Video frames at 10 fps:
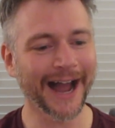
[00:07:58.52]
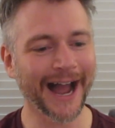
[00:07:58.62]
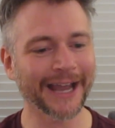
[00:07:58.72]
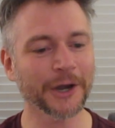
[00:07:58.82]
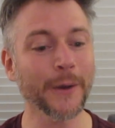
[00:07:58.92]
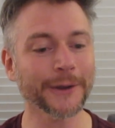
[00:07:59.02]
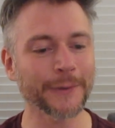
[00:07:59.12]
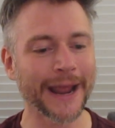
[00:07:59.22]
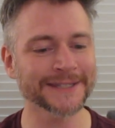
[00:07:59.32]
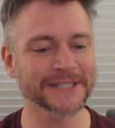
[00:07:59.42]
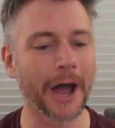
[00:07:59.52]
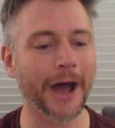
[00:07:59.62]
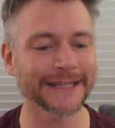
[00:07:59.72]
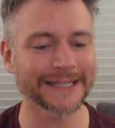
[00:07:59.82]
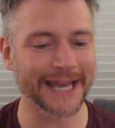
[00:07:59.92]
I quick ran to
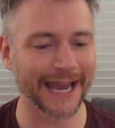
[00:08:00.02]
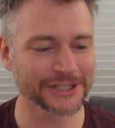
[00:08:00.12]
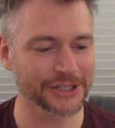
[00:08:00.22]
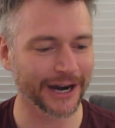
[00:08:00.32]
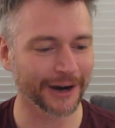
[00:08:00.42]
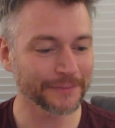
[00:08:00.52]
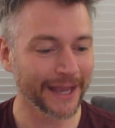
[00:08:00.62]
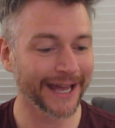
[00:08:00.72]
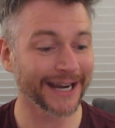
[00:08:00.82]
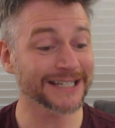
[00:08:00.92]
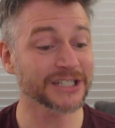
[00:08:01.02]
Ollie's high chair and I